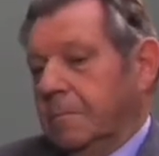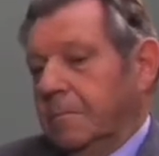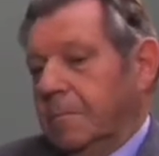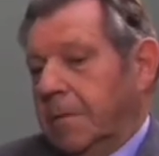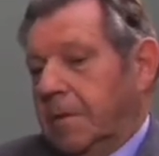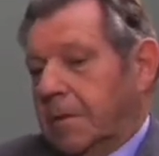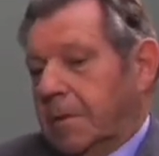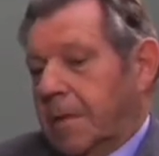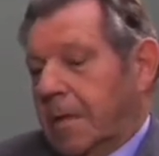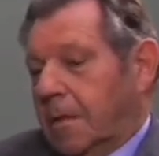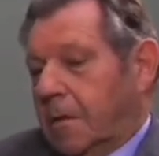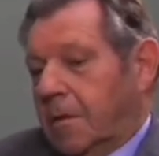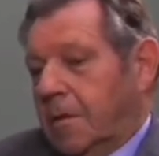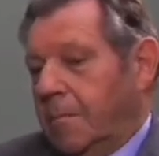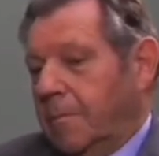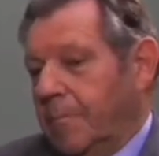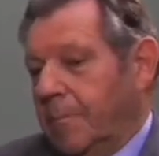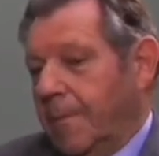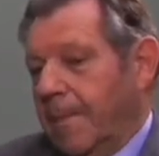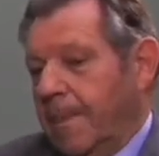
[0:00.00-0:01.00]
which can
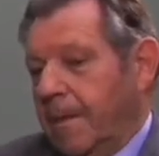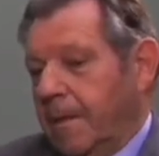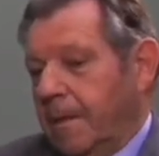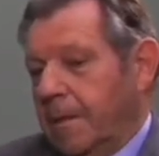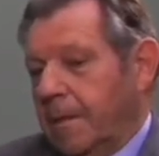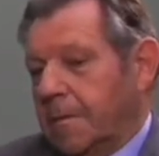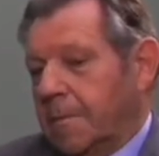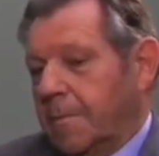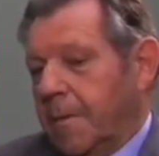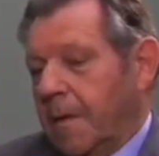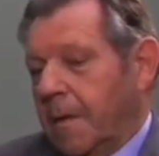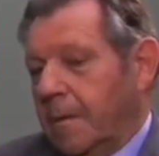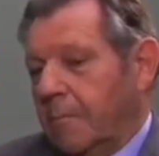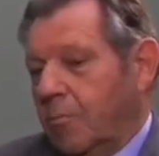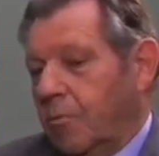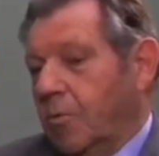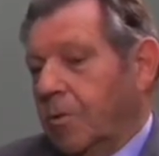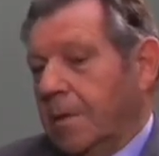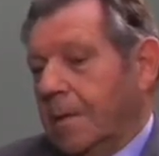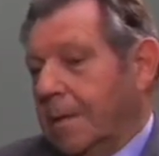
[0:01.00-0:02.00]
come is by
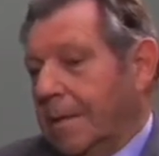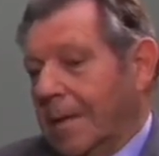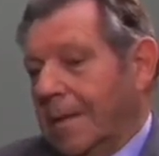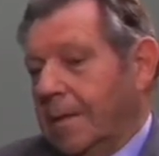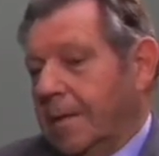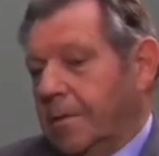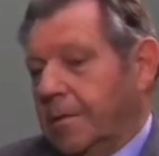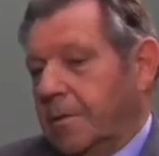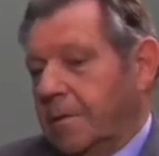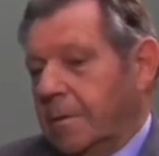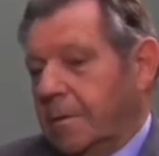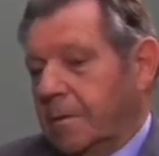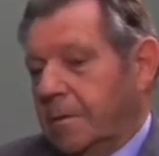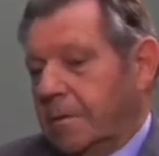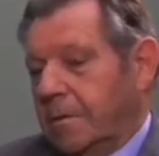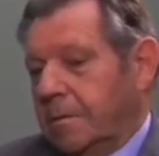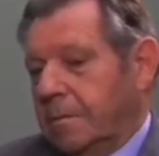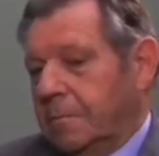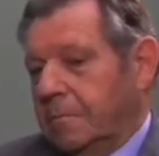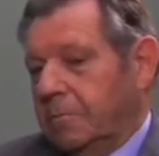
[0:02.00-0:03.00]
more
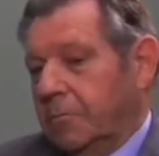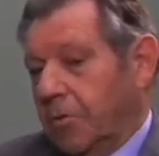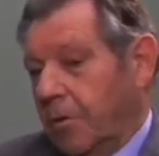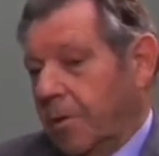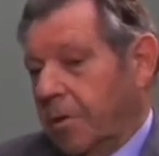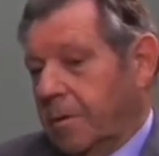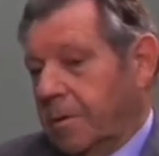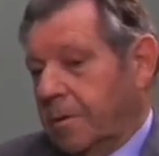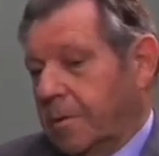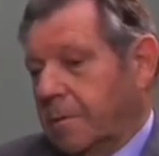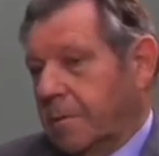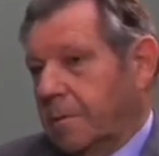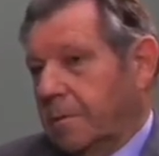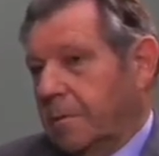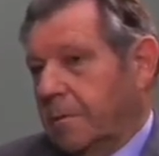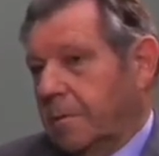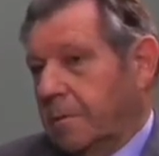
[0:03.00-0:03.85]
intelligent drugs,